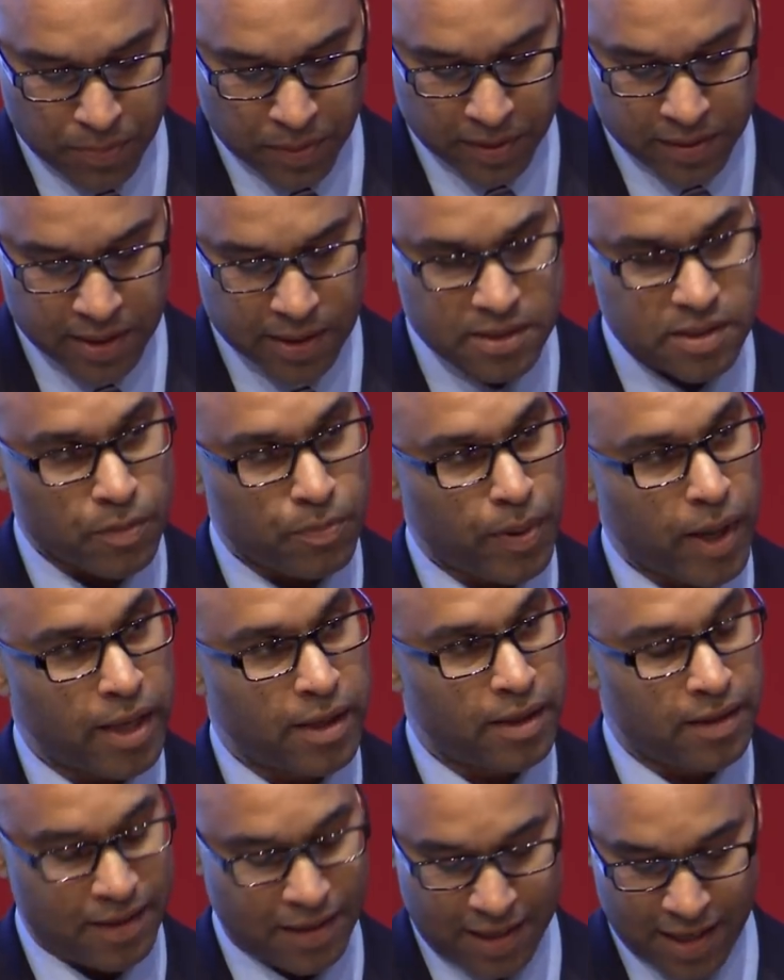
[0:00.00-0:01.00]

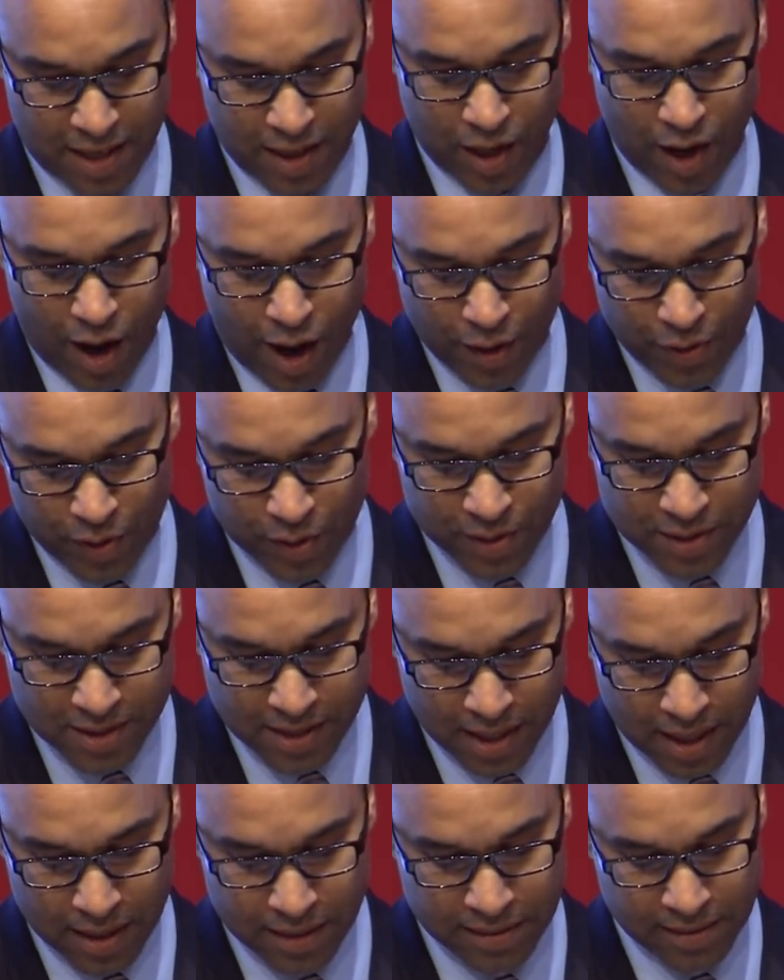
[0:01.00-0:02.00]
participate in the Young Authors
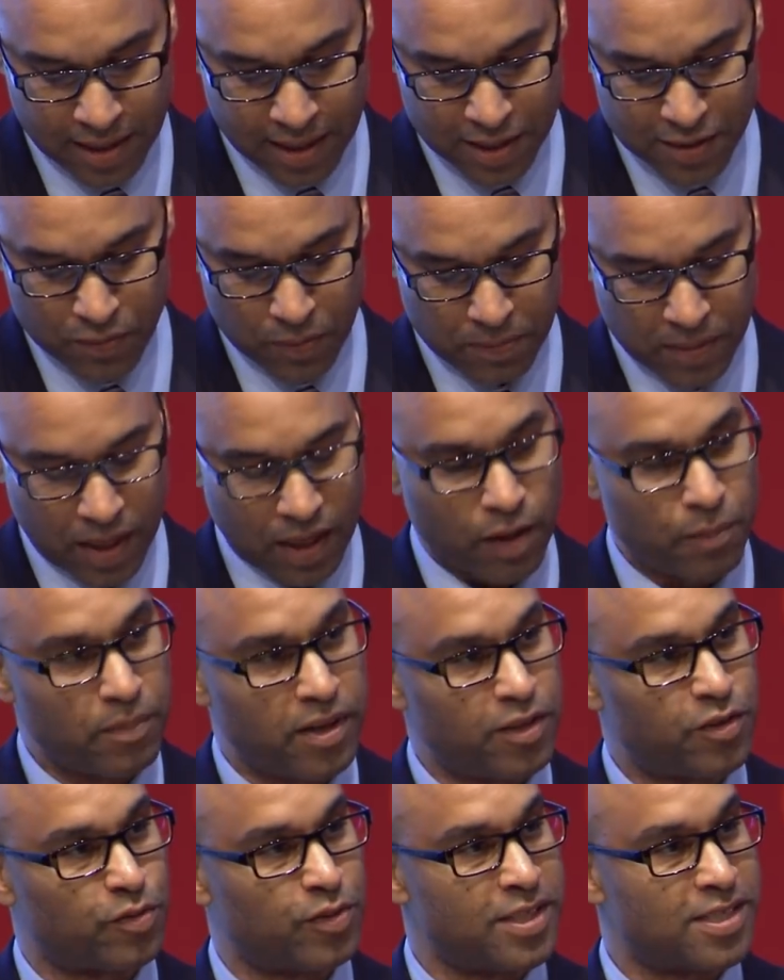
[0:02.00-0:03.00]
Contest from
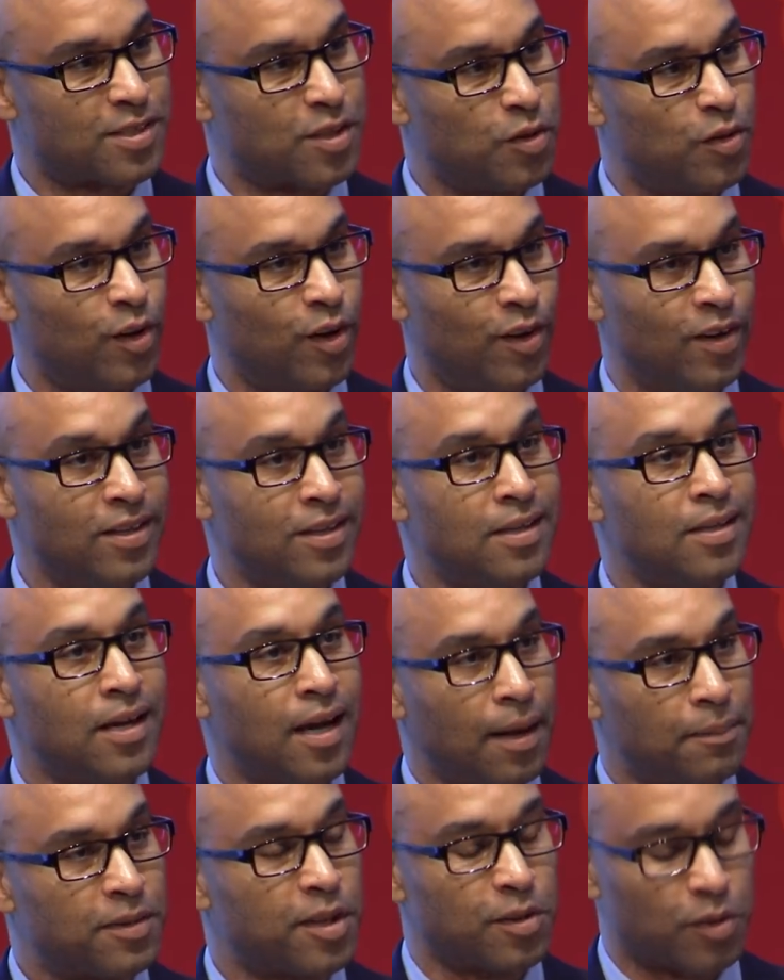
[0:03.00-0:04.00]
elementary school
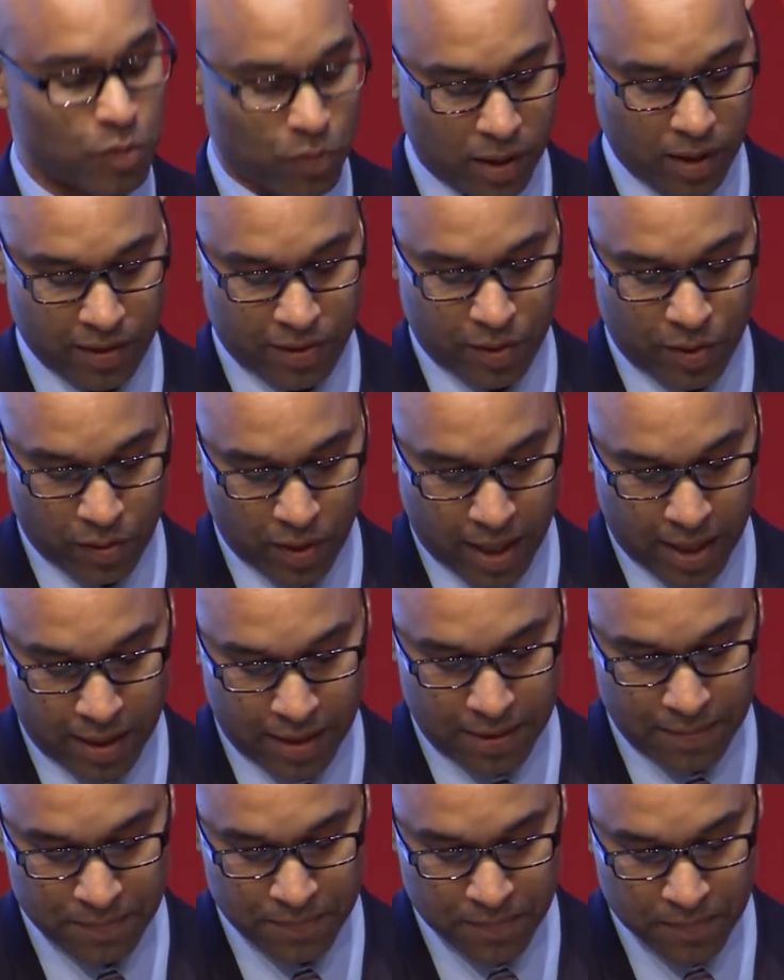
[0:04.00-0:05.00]
up to 12th grade.